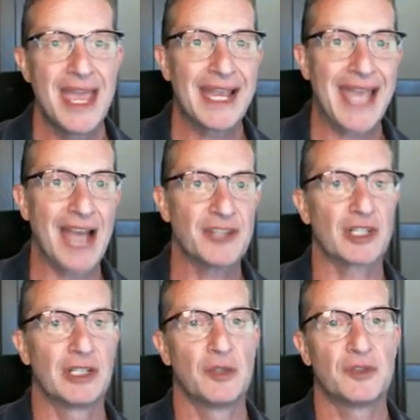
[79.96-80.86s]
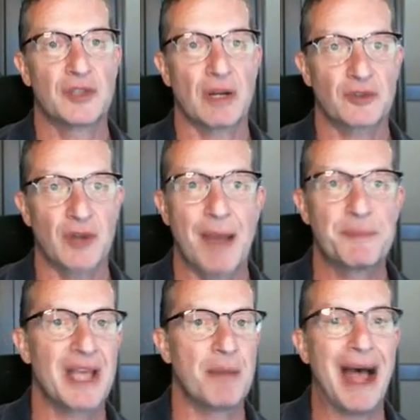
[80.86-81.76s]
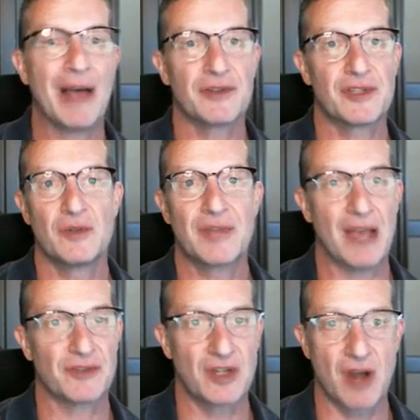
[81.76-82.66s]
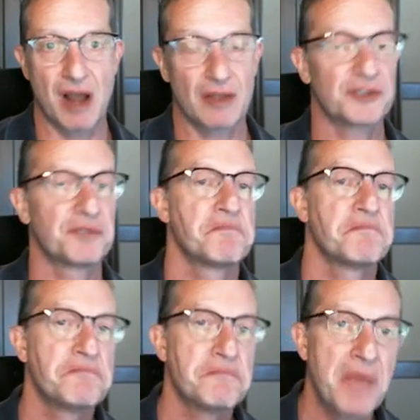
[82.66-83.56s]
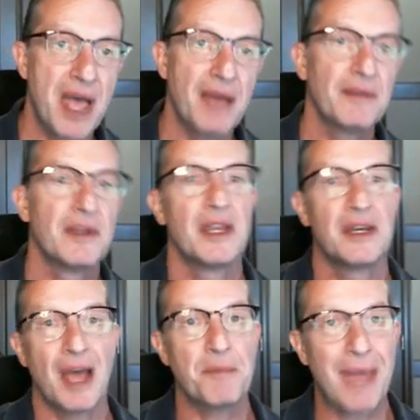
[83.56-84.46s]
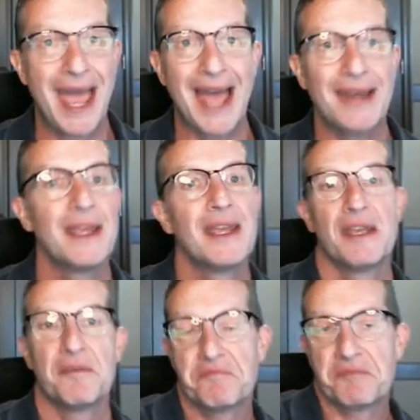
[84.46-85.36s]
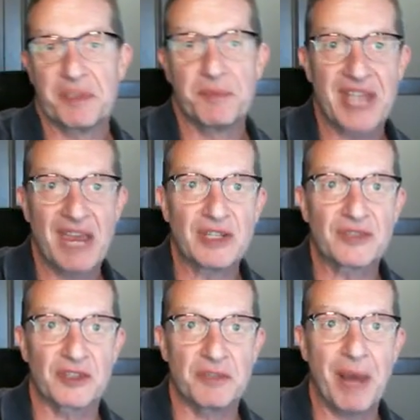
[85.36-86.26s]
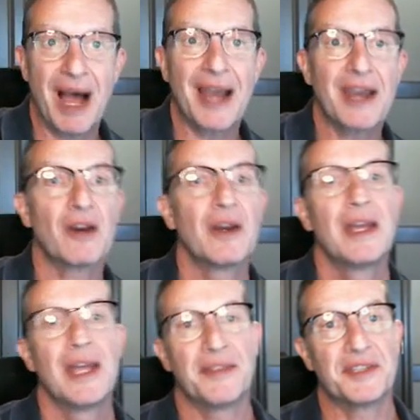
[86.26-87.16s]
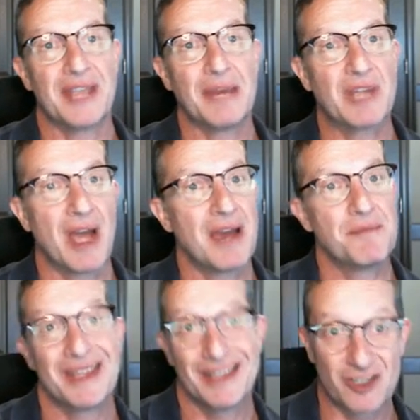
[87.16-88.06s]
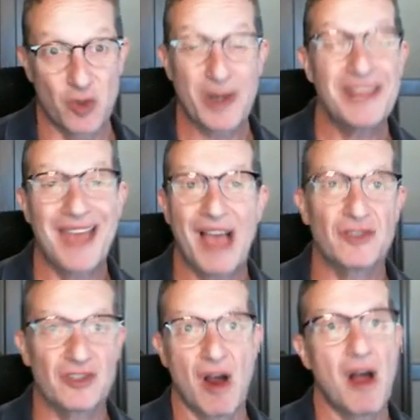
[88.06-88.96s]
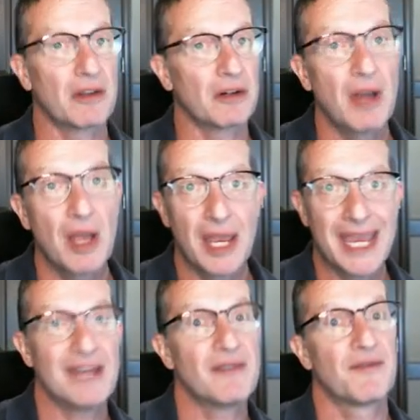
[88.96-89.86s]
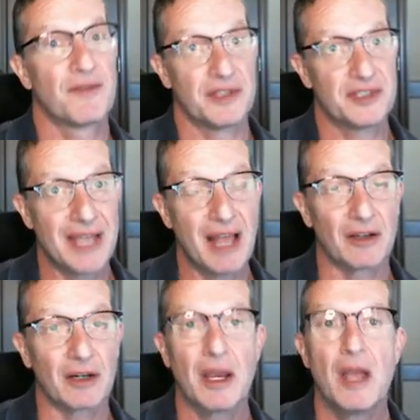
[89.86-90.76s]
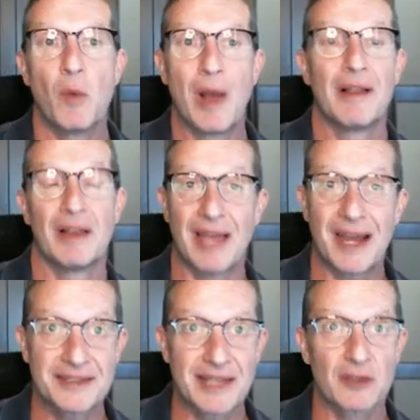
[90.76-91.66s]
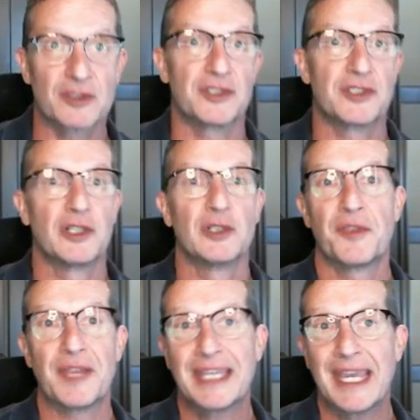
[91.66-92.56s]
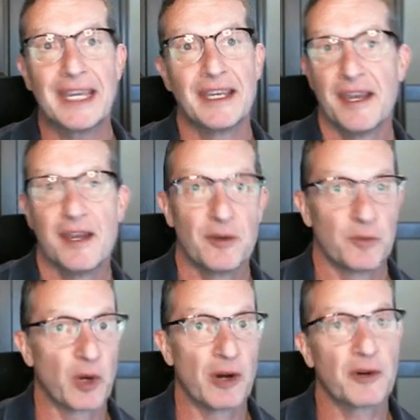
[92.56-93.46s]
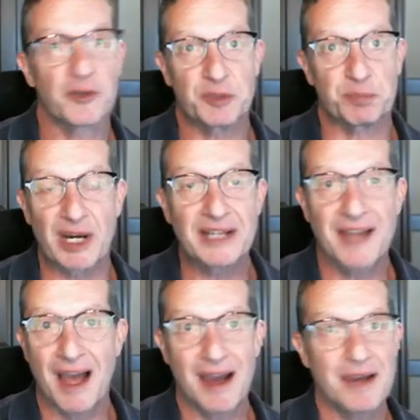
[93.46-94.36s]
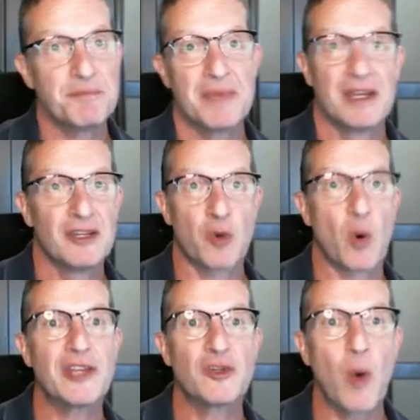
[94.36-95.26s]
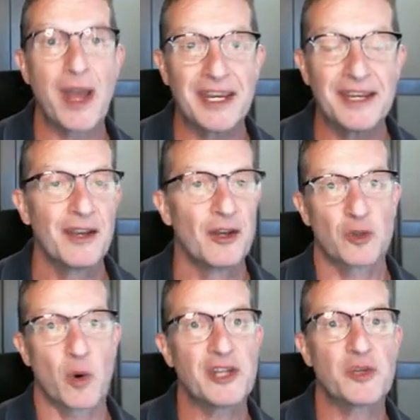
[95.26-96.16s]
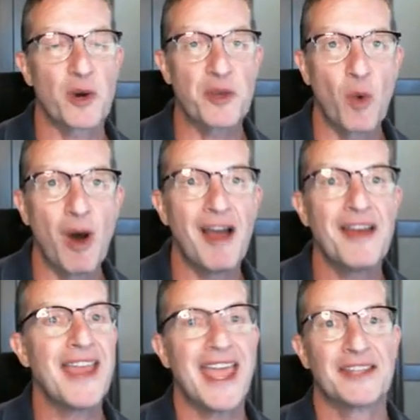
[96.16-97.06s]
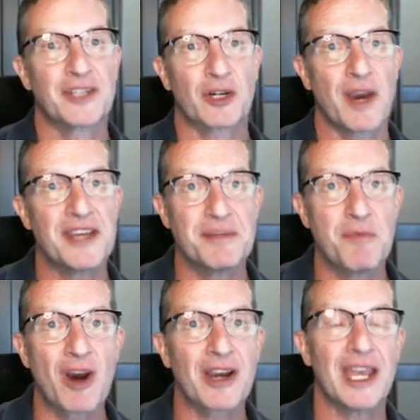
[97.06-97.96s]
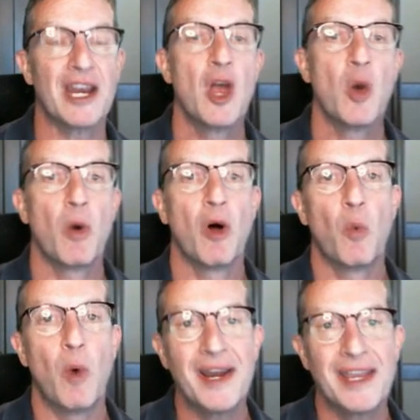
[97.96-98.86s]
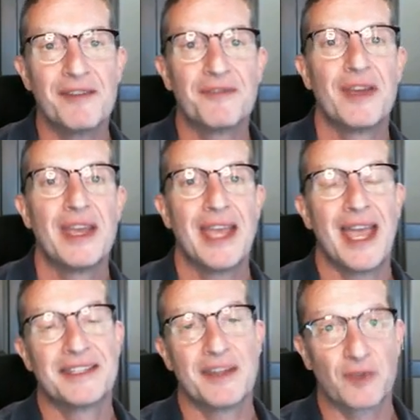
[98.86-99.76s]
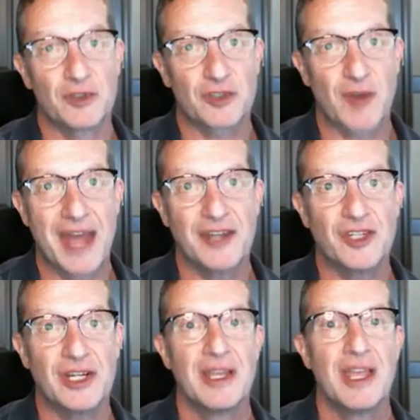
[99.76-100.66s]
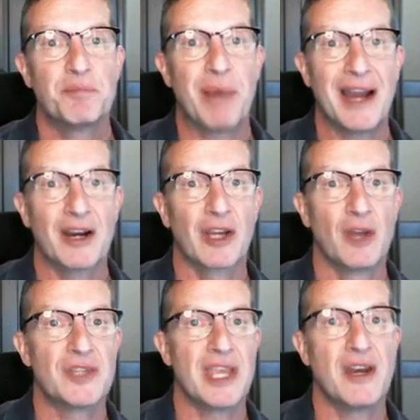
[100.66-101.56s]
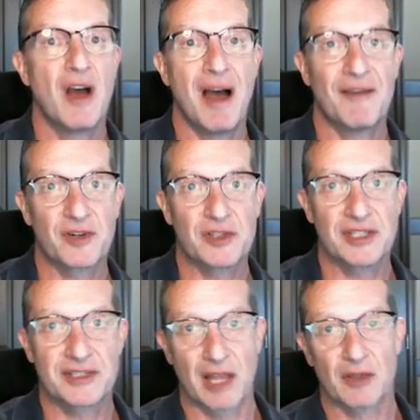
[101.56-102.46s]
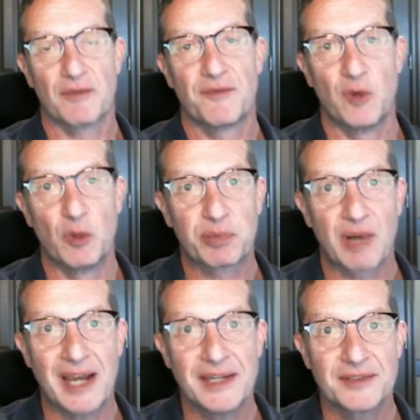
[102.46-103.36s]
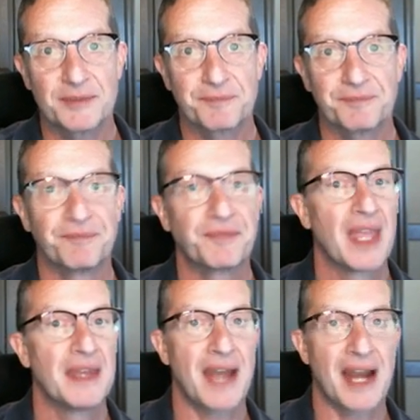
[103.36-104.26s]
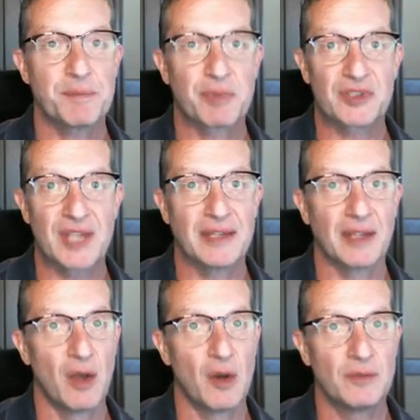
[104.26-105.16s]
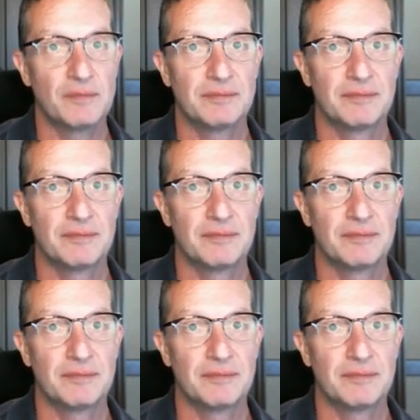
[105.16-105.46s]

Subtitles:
cash to close drops about $2,000. Not bad. Some savings for the buyer. At the same time, $20,000 hit for the seller. Well, a lot of sellers are still thinking we're springtime 2020, 2021, and it's a crazy market. Well, what if a different strategy? Buyer goes in, offers the seller full price, 90% loan,